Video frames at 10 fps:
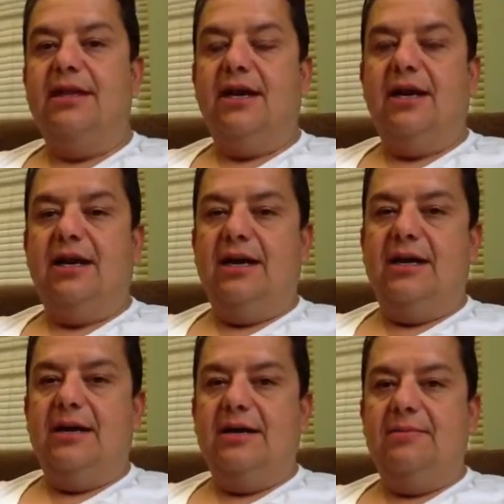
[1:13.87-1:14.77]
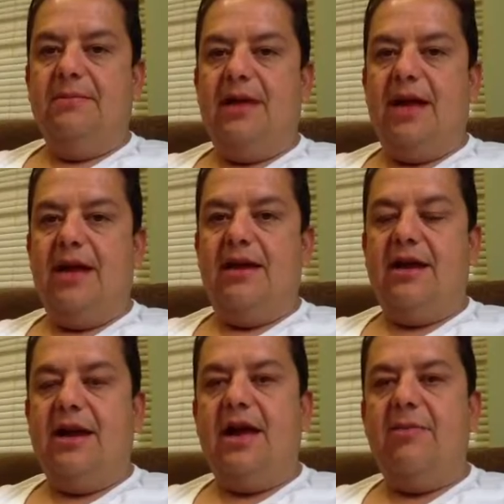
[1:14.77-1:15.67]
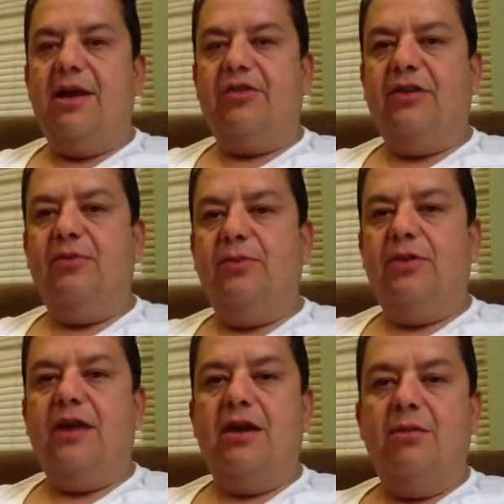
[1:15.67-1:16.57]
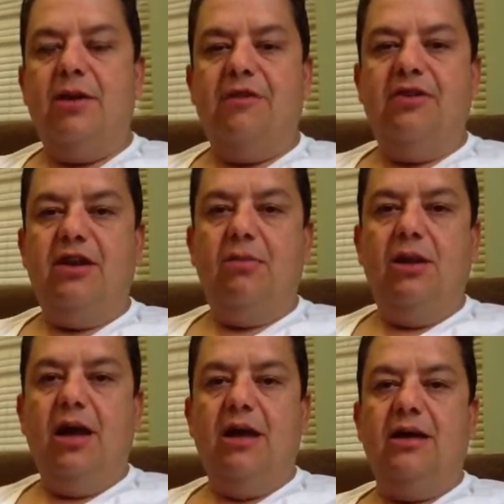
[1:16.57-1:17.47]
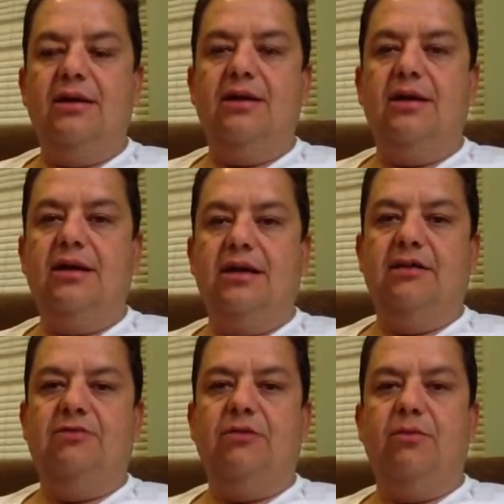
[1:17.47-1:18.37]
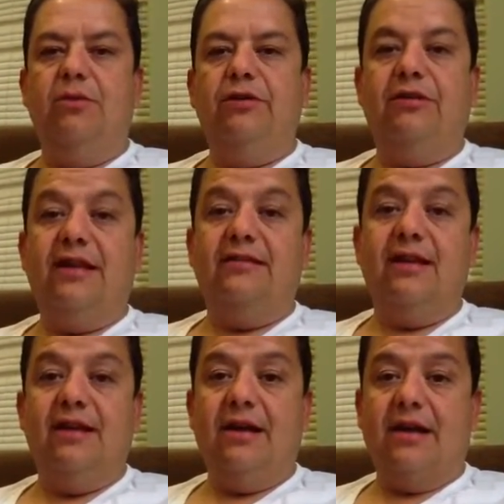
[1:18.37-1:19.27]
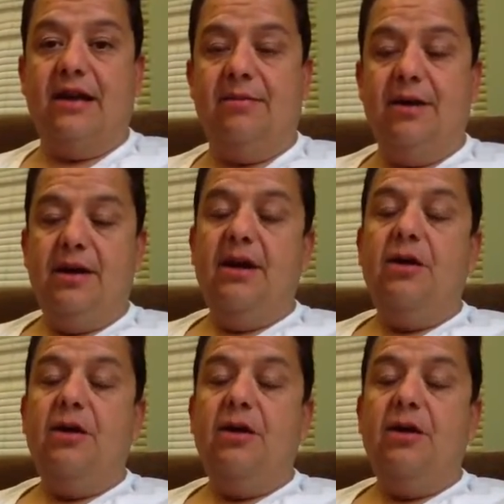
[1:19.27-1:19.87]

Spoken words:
And I'm going to try to put that on my video blog for muysalsa.com,